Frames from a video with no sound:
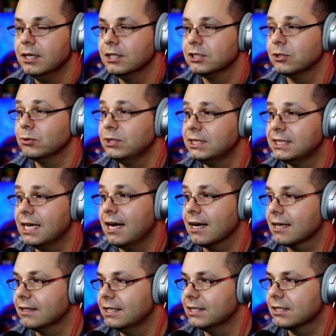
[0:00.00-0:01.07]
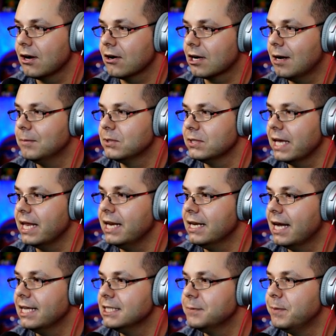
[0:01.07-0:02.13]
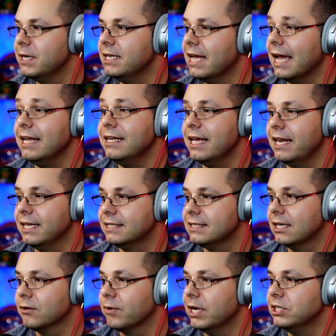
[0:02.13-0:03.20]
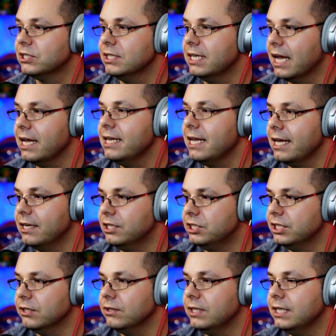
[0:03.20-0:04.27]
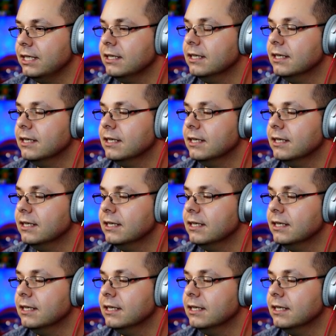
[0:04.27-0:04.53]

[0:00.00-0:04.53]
So stock, this card comes with 89 speed, 88 acceleration, 88 agility,